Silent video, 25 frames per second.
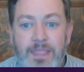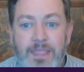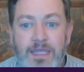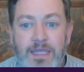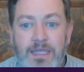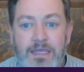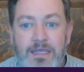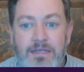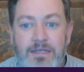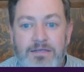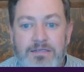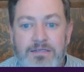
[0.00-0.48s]

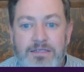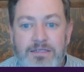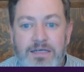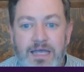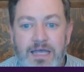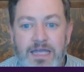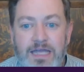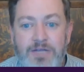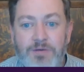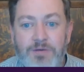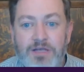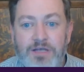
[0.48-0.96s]

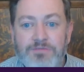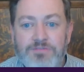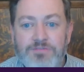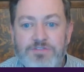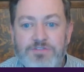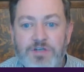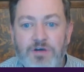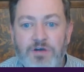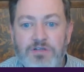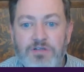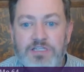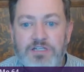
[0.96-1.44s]
Anyway,
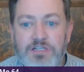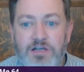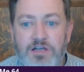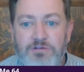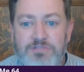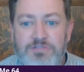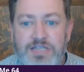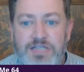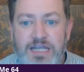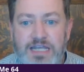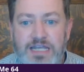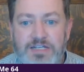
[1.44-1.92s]

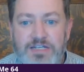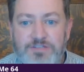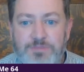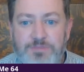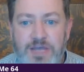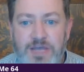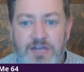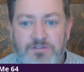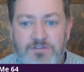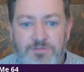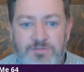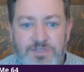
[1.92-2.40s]
so Diana's
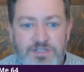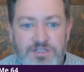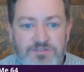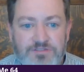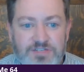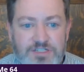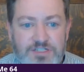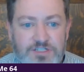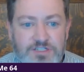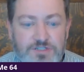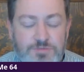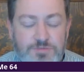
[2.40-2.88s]
back from Little
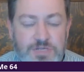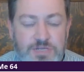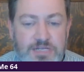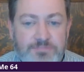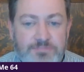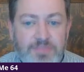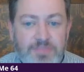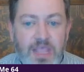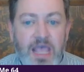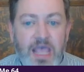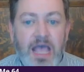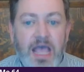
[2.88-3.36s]
Vintage
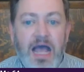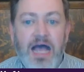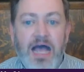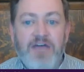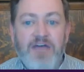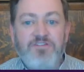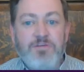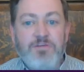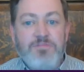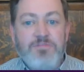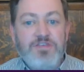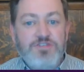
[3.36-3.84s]
Me.
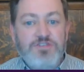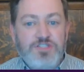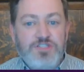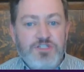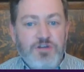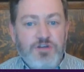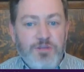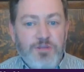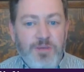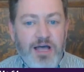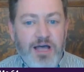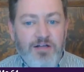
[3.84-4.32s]
If I missed
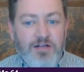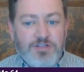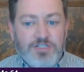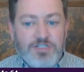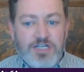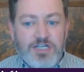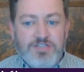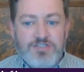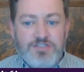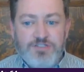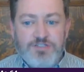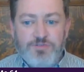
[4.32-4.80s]
you, I
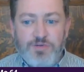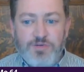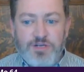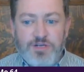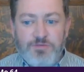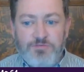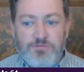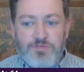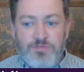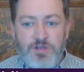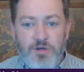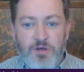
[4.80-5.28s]
apologize. I just
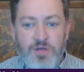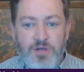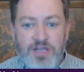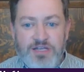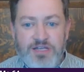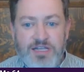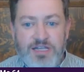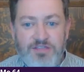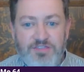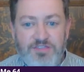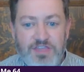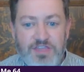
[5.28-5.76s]
want to go
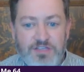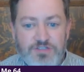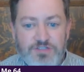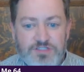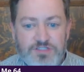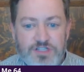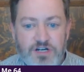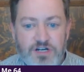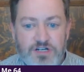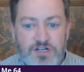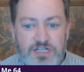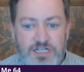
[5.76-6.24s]
ahead and get things
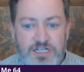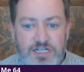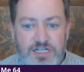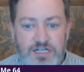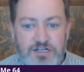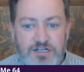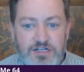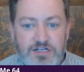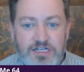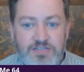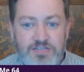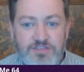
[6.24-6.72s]
started
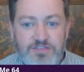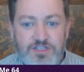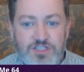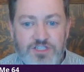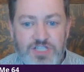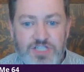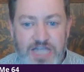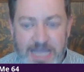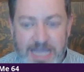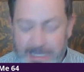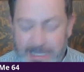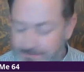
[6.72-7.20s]
here in the
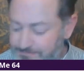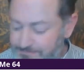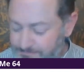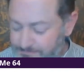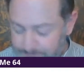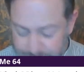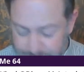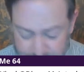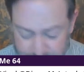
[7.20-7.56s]
chat.